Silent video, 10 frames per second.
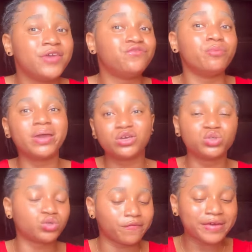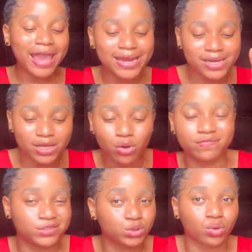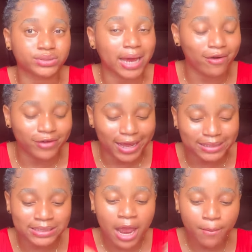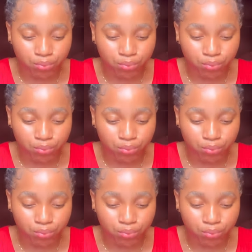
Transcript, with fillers: if you make use of any of these CosRx